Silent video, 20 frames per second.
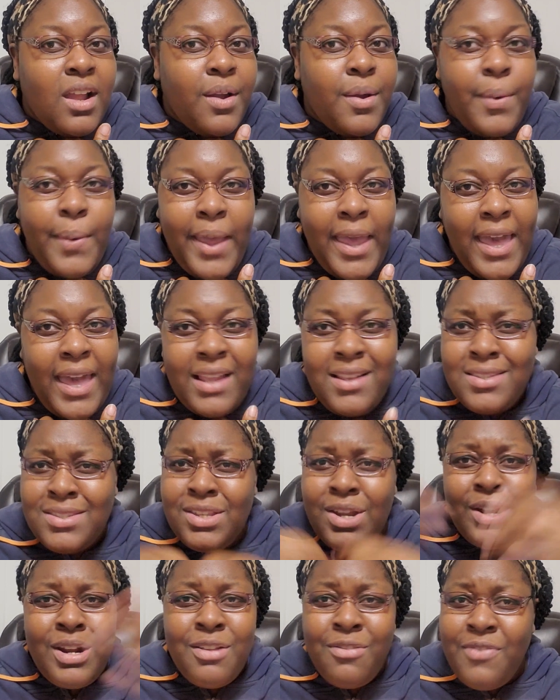Go ahead,
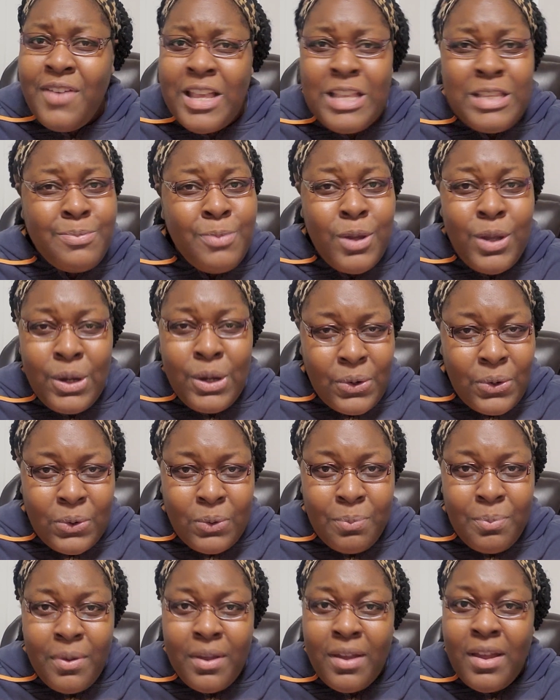start a Facebook
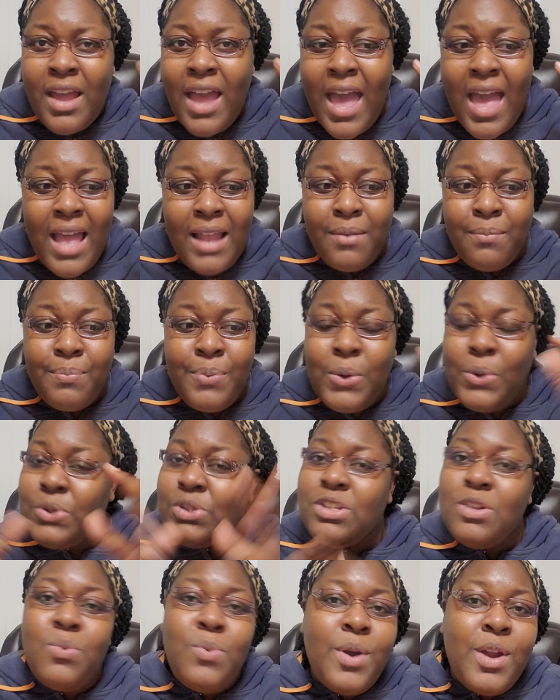group and post
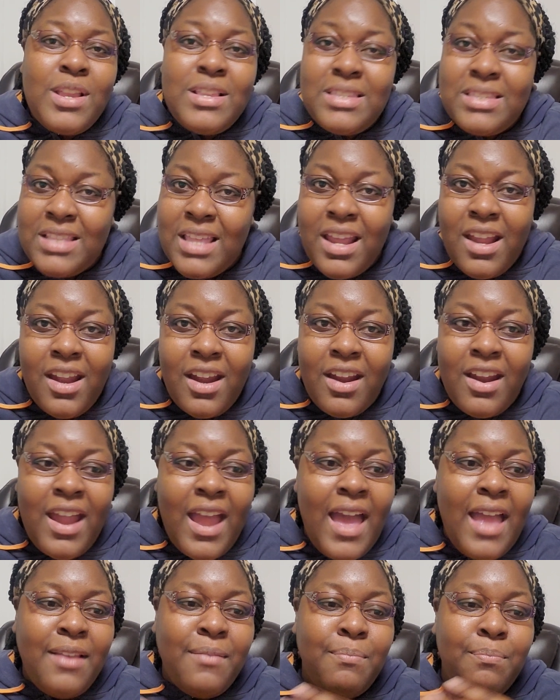your words there
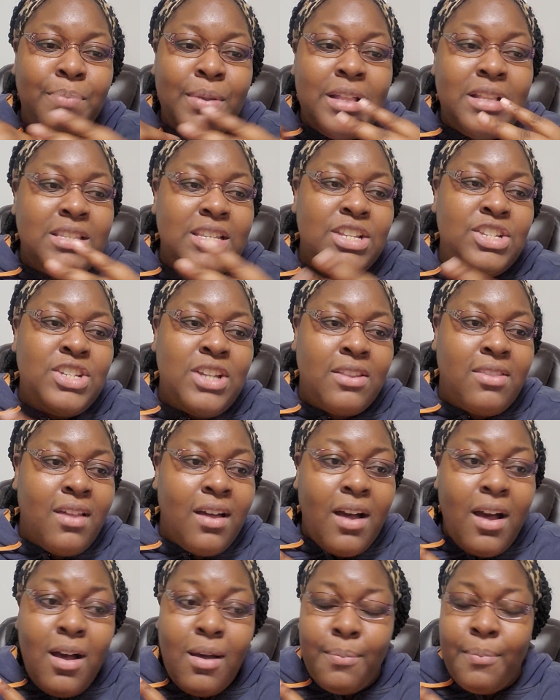and build each other
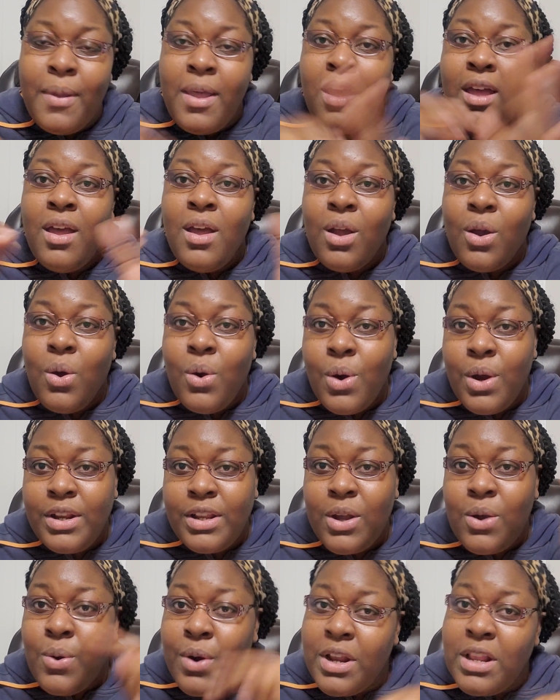up. The
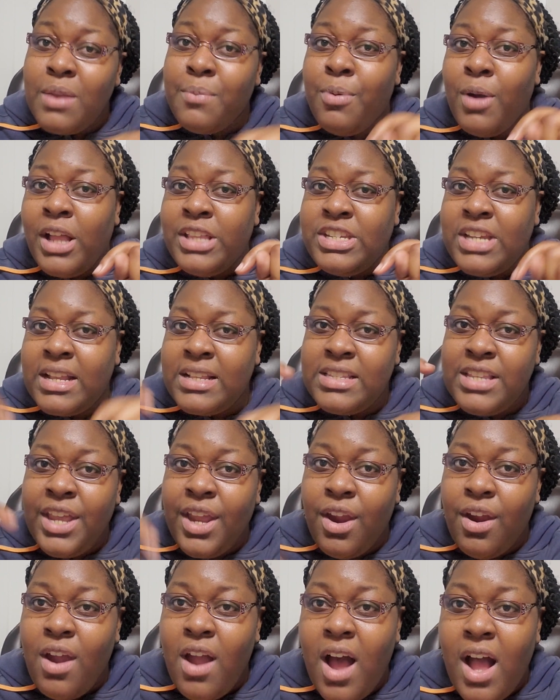Courtney Project
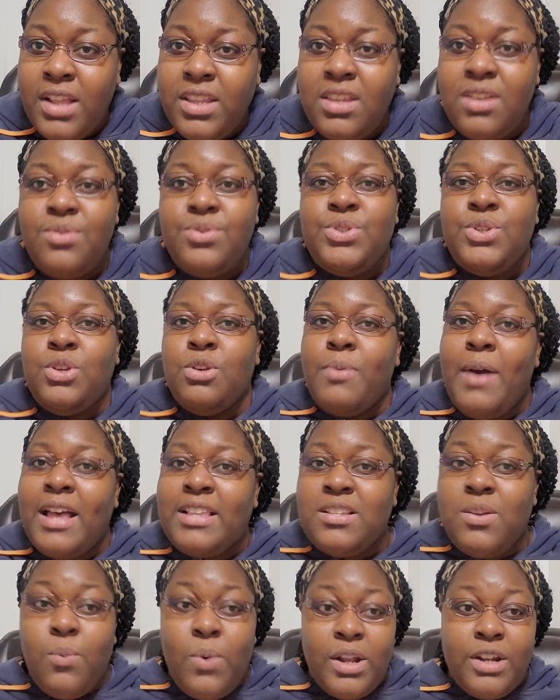here on YouTube
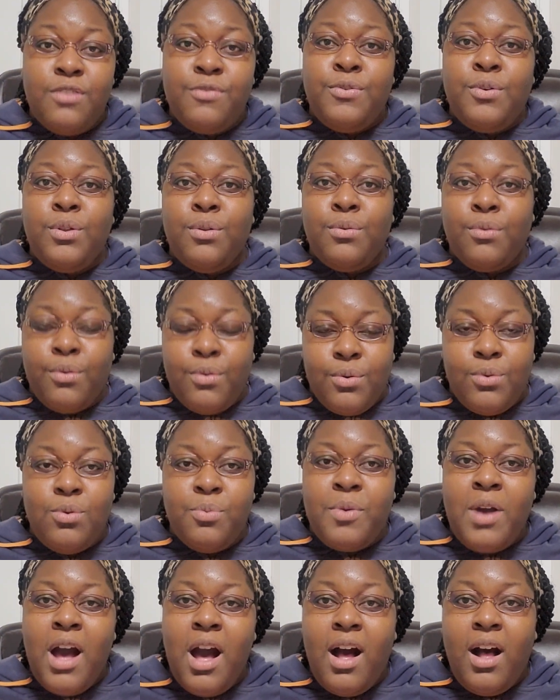has a wonderful
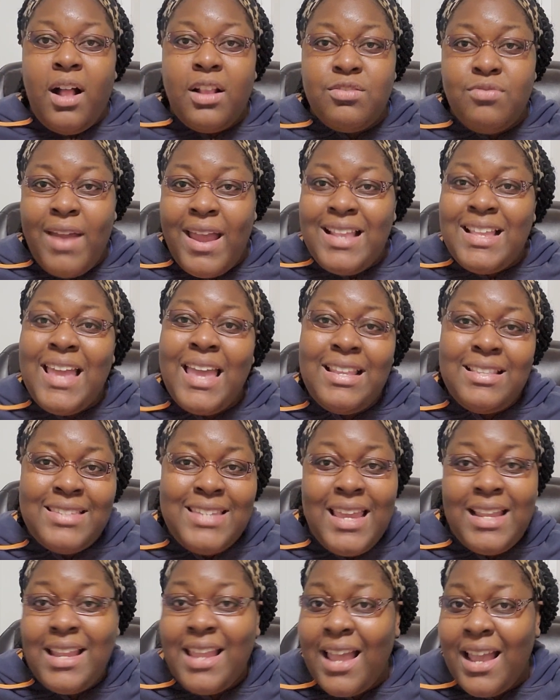group called Write
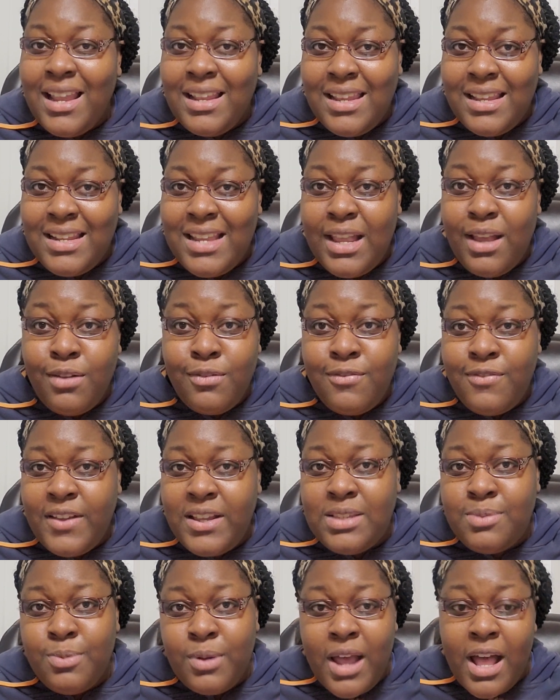10K in a Day on
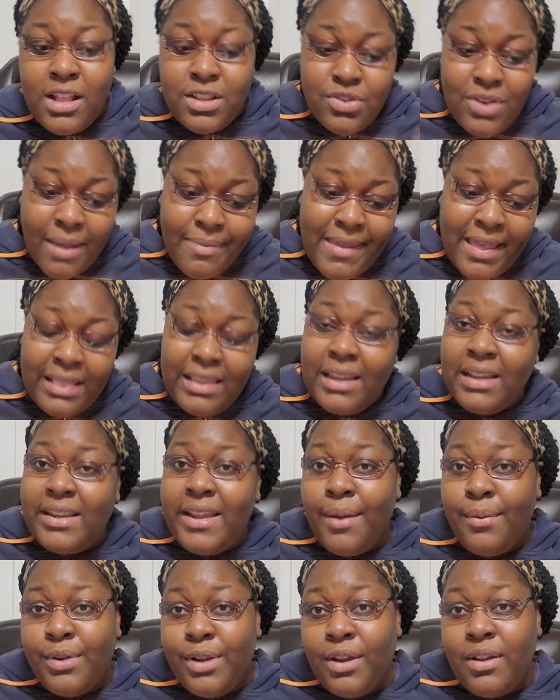Facebook. I'll drop that link
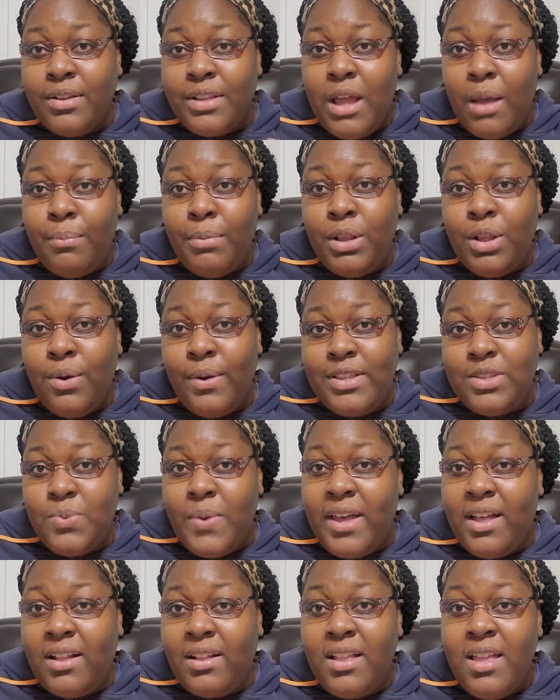down below as
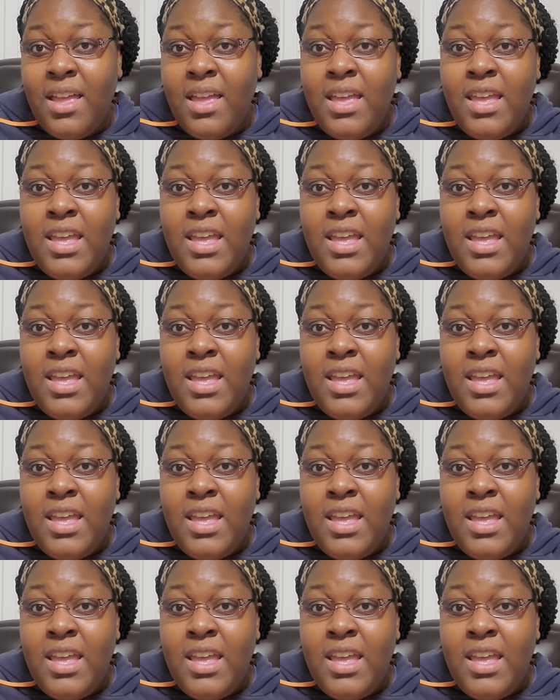well.